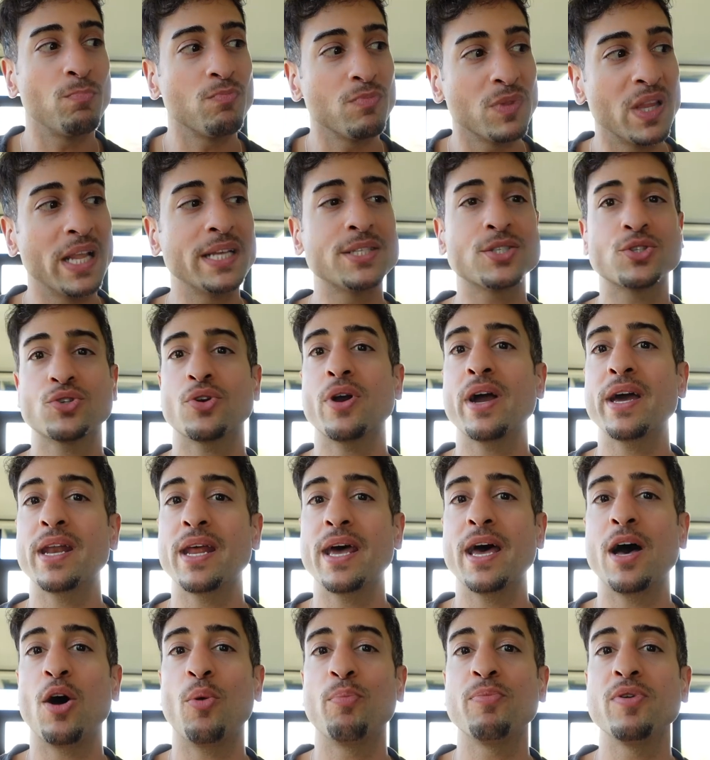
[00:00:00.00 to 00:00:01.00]
let's try to
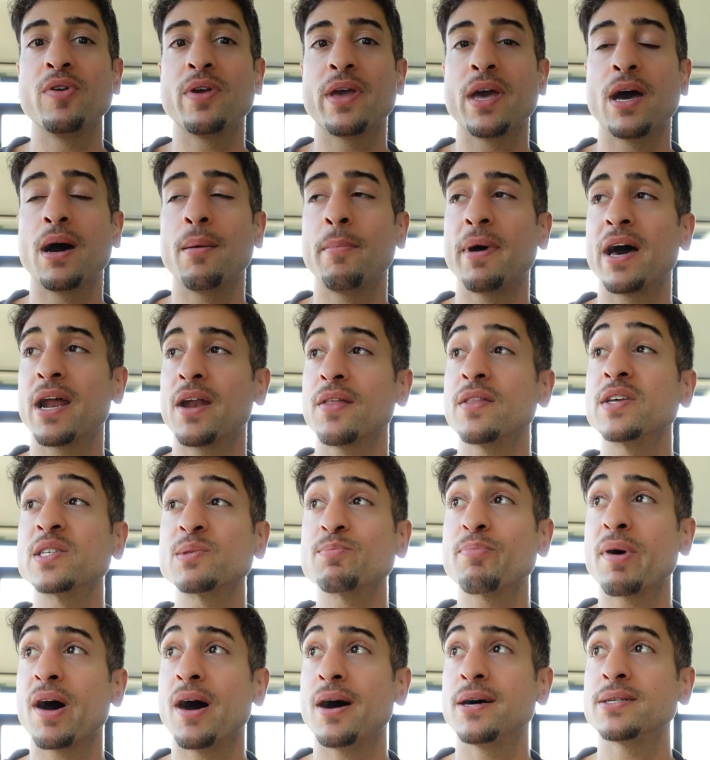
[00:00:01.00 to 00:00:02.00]
help you come out of this
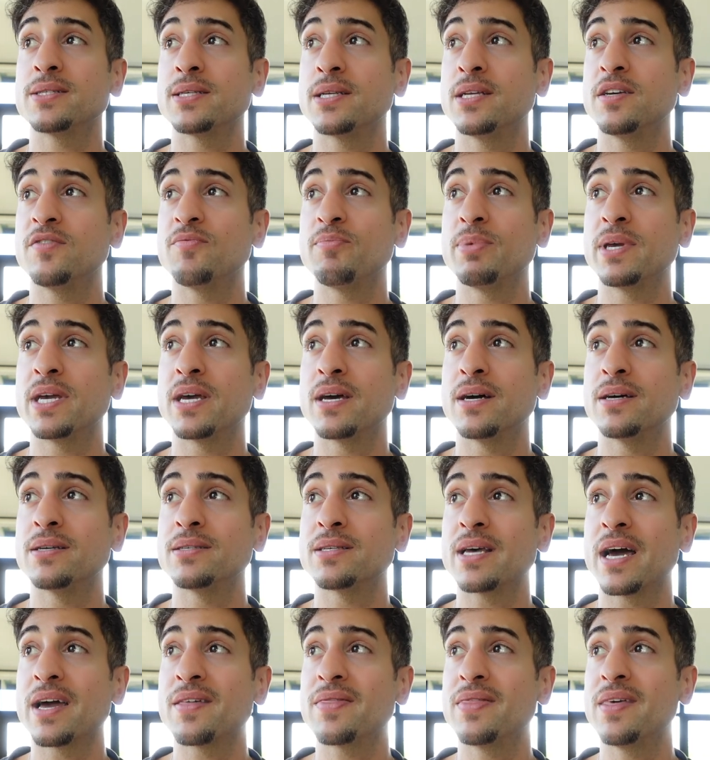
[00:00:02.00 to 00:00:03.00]
positive
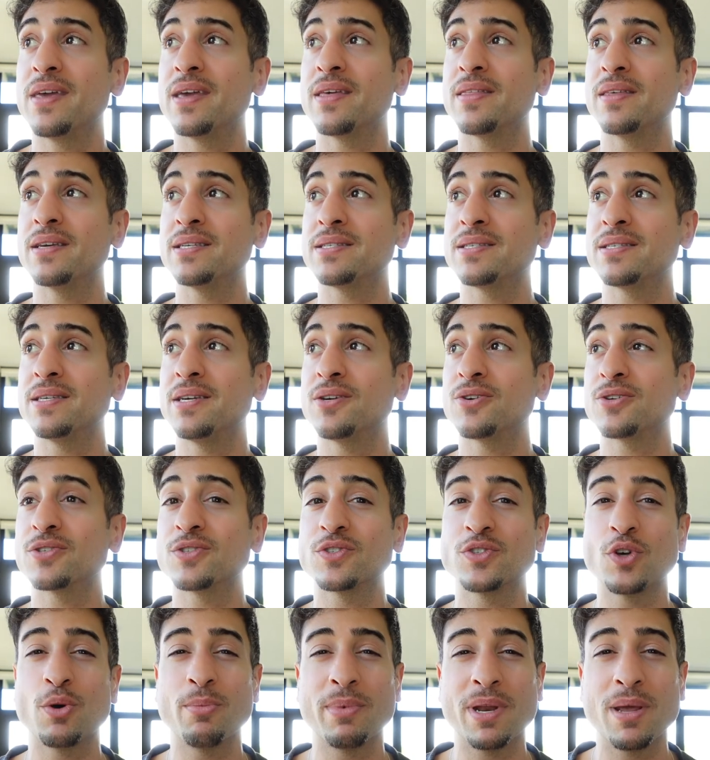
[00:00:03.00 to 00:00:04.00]
because I think this year
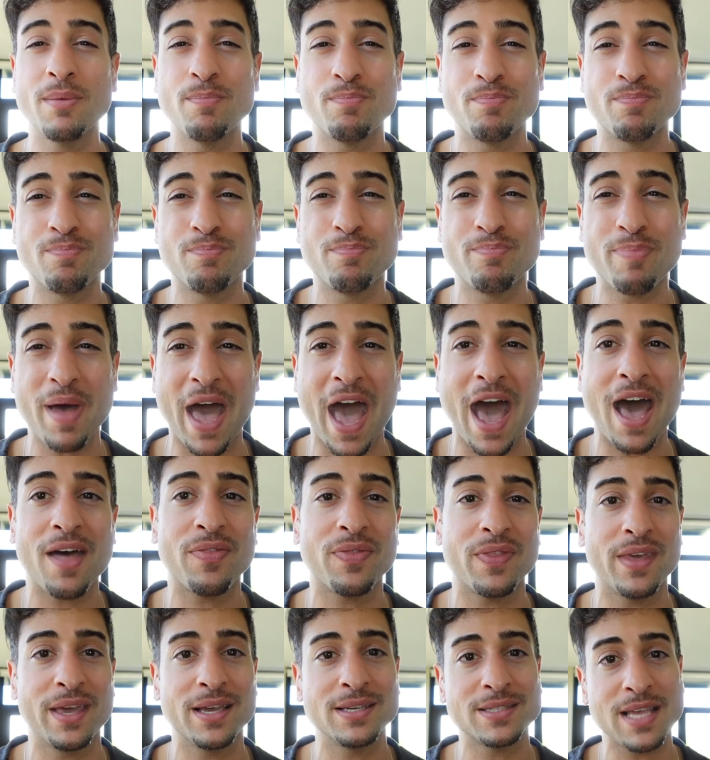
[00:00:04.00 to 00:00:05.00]
so many bad
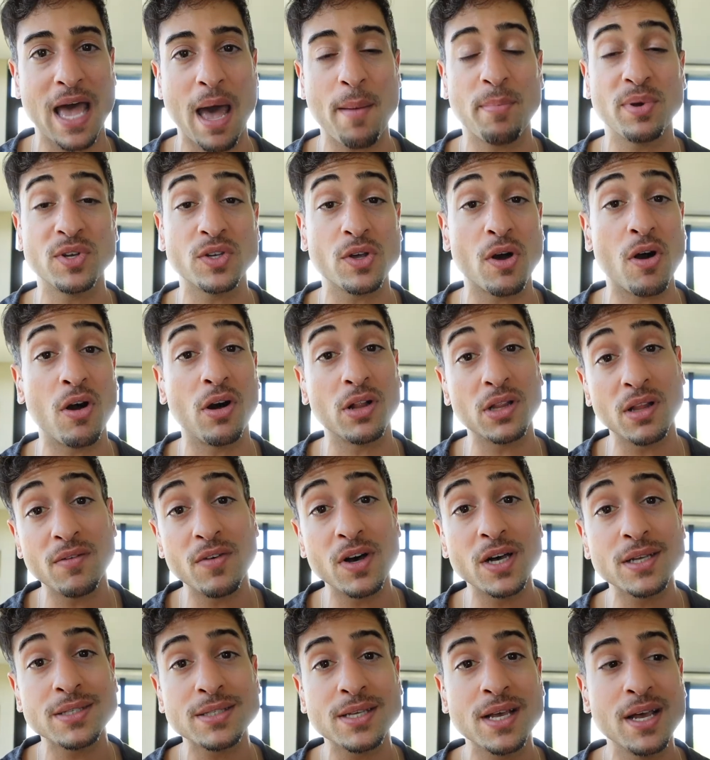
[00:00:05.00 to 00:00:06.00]
things happened to all of
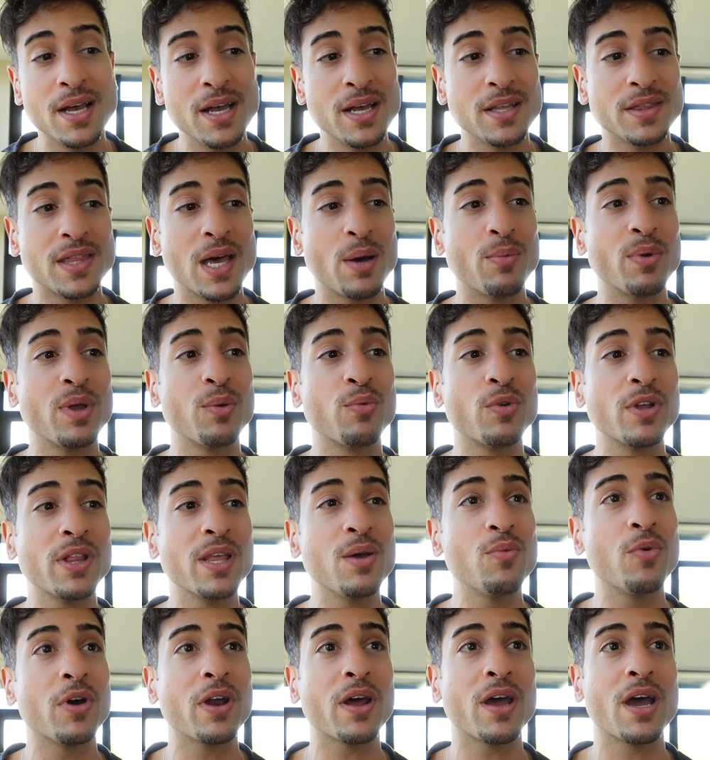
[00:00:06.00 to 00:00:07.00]
us that we really
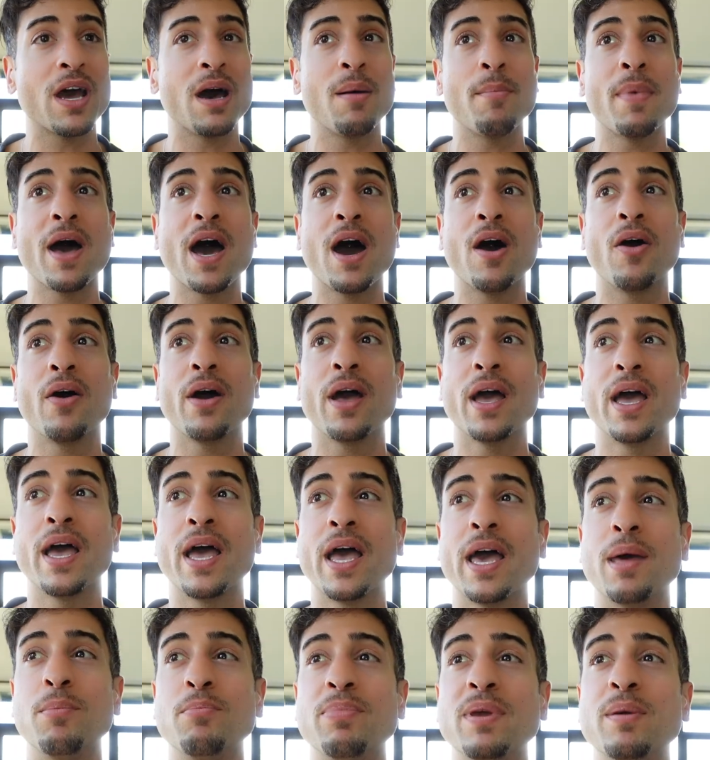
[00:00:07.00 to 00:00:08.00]
want to come out
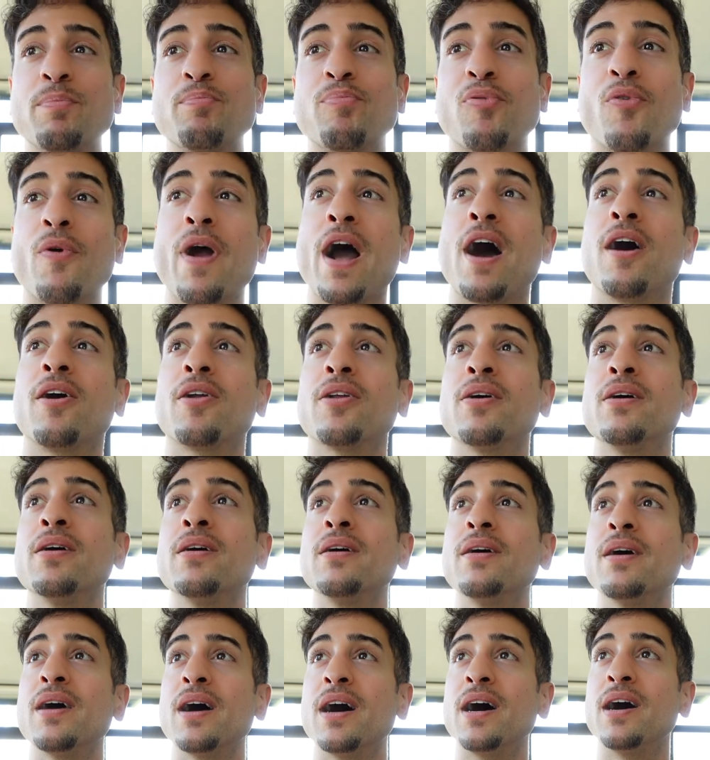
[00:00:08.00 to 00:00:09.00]
and be proud
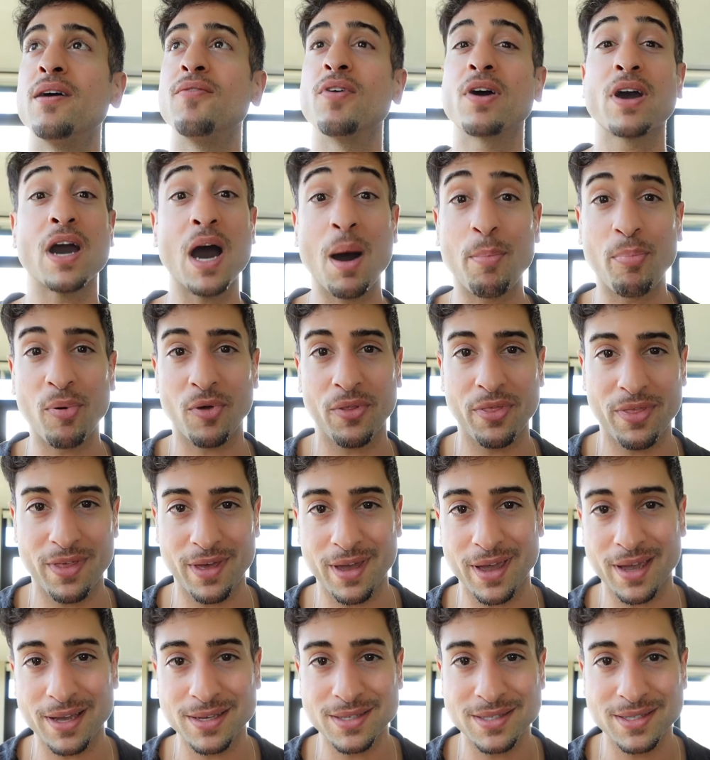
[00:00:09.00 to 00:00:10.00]
of a couple
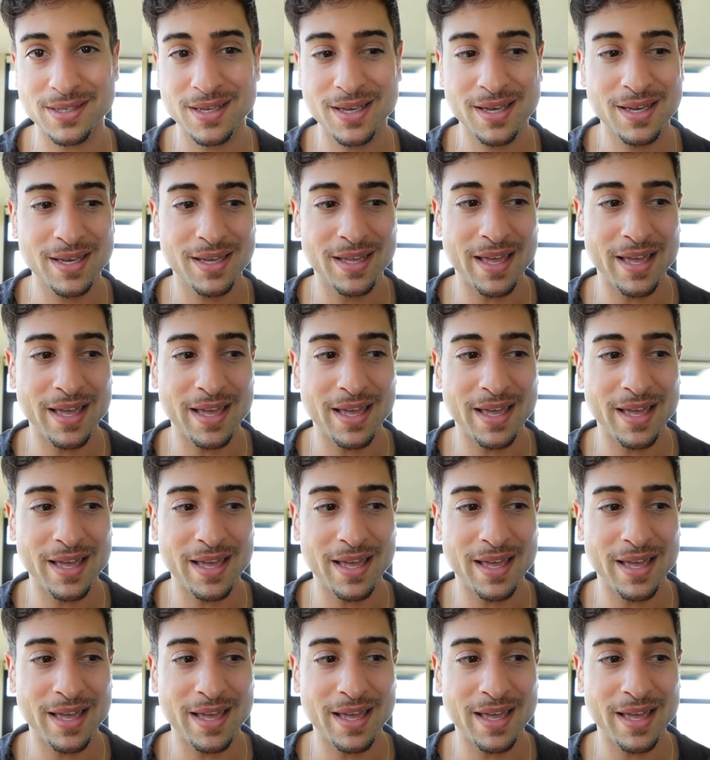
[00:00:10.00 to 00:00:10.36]
things.